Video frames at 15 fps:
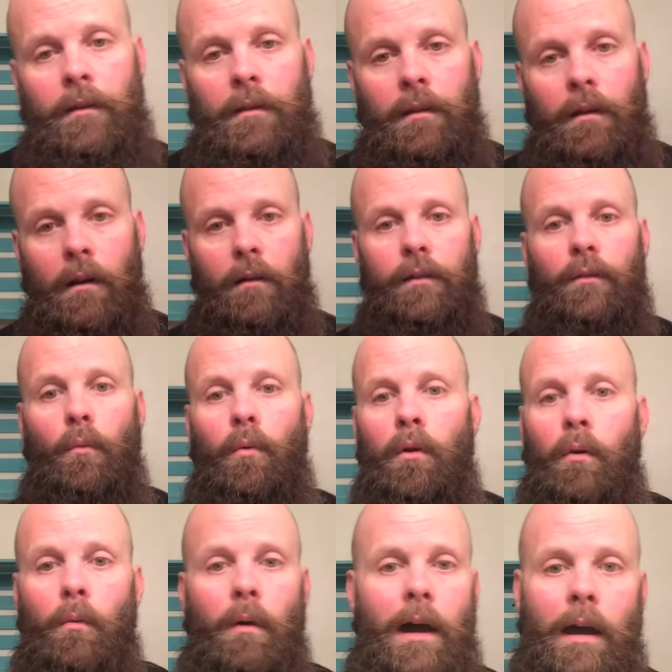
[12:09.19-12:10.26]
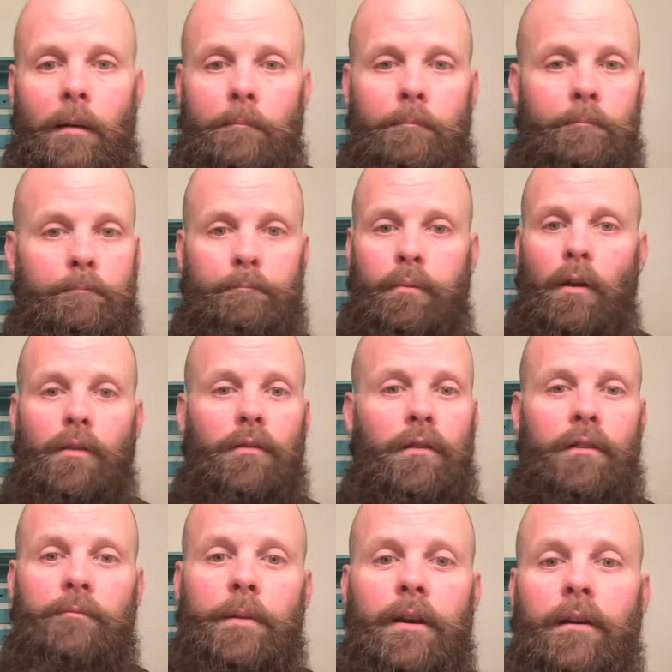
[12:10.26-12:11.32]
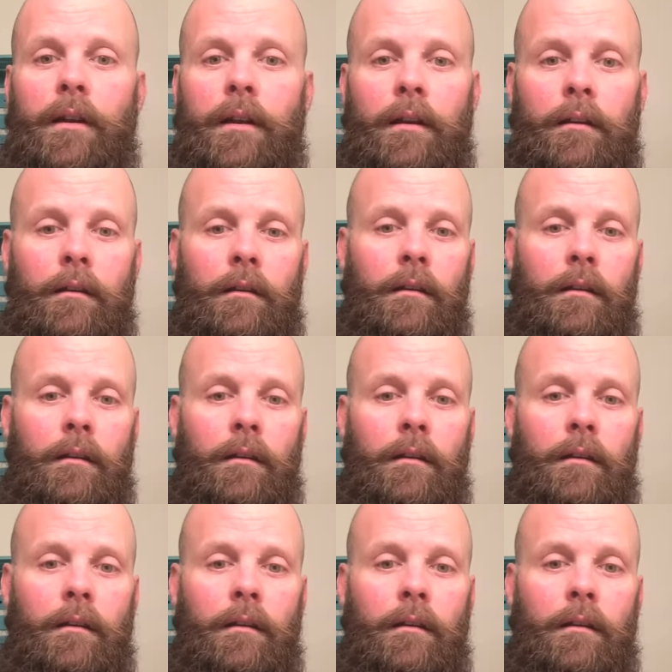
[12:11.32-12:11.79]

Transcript: you know, in the worldwide brotherhood of bearding.